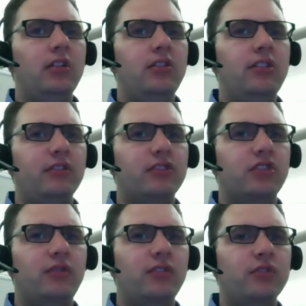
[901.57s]
different
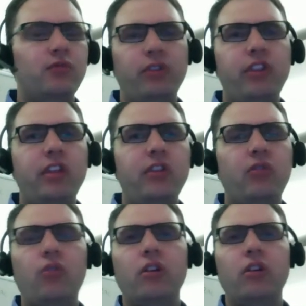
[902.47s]
servers within
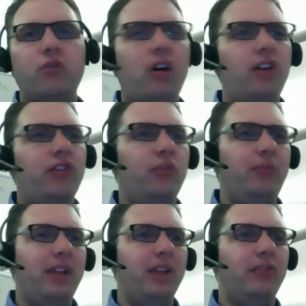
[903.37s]
or across
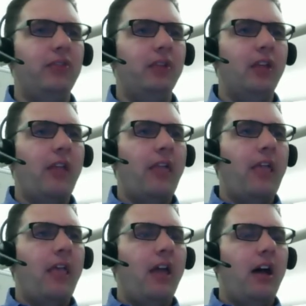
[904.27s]
domains.
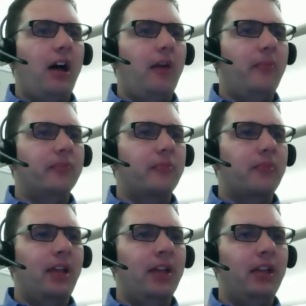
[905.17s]
And
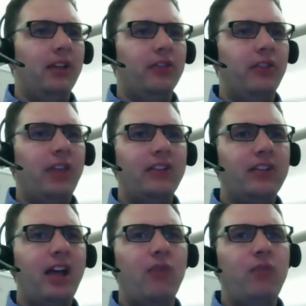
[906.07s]
so that's
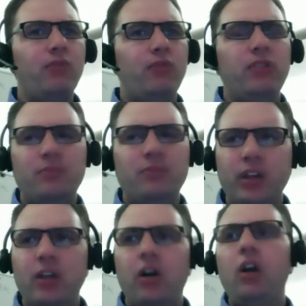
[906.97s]
how we really
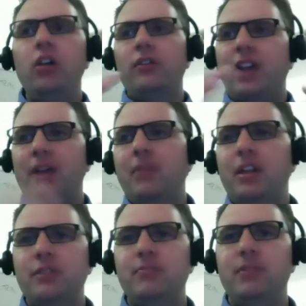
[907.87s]
bring all of that
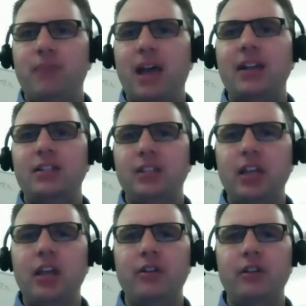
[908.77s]
management back
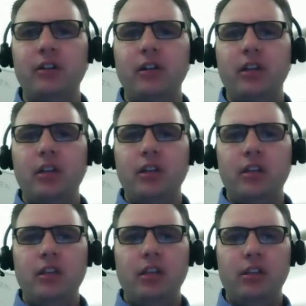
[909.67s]
together,
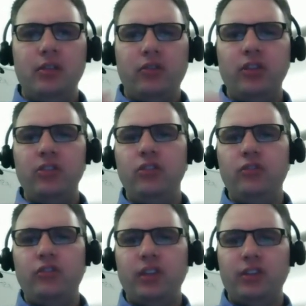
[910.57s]
is in
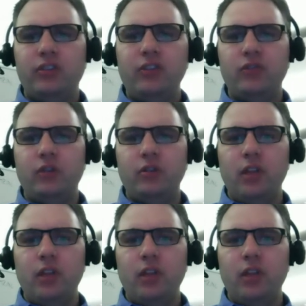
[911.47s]
UCS Central.